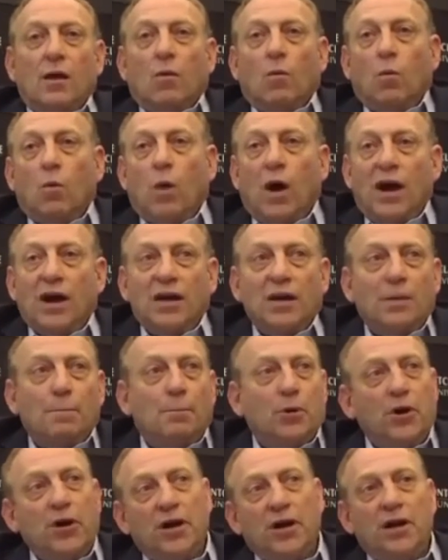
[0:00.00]
why don't you
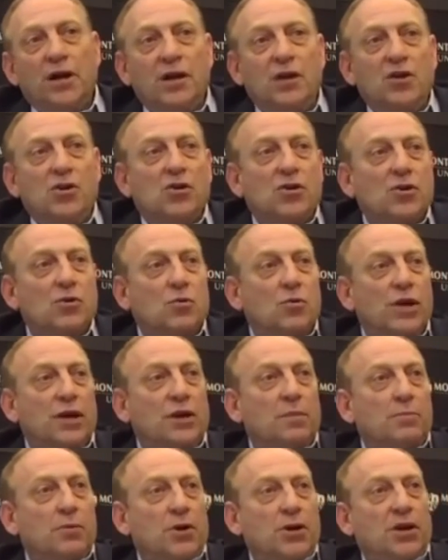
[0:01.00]
put it in your, we
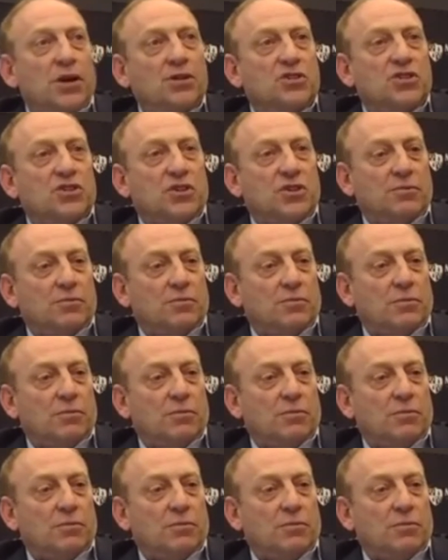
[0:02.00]
can put it into the